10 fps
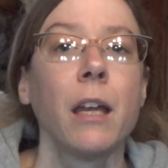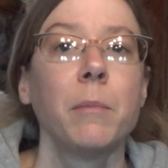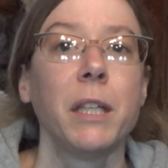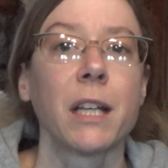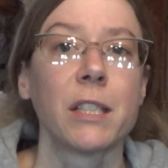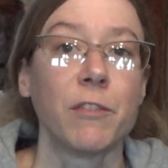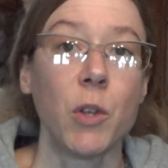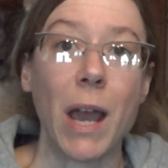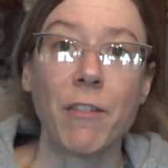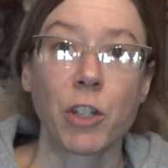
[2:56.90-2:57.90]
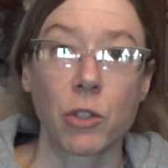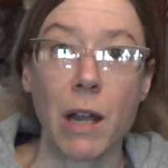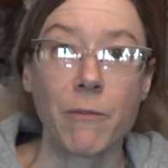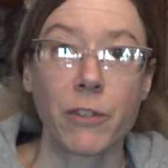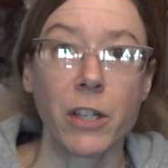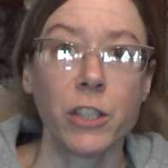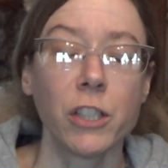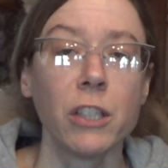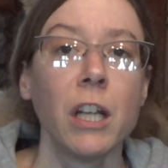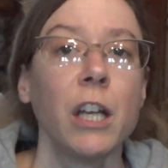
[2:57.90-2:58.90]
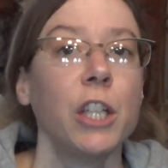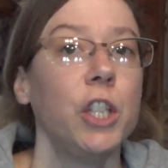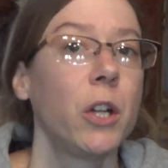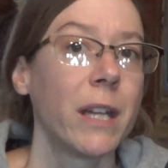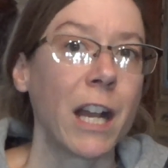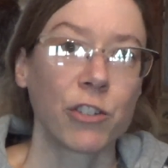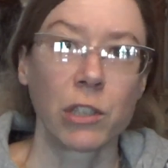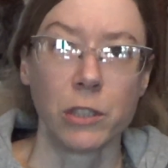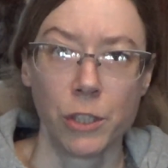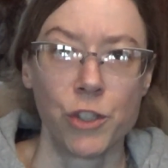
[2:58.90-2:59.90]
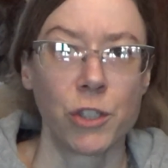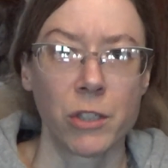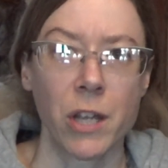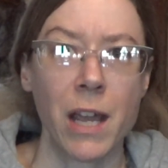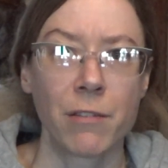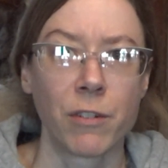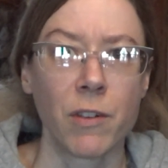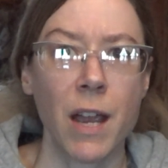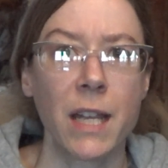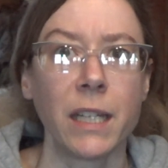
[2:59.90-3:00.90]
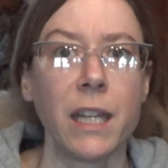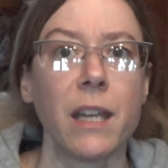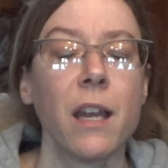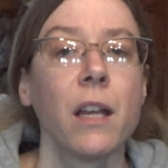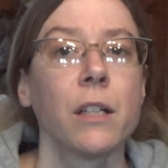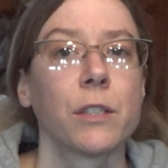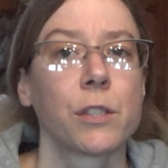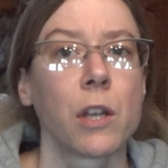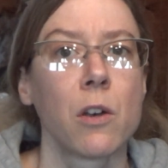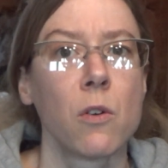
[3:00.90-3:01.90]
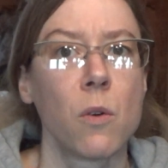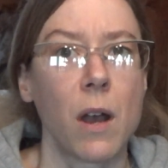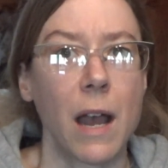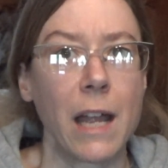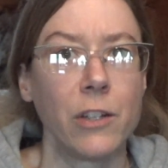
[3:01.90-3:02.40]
because if you have a crop failure, you can actually lose your entire variety. So I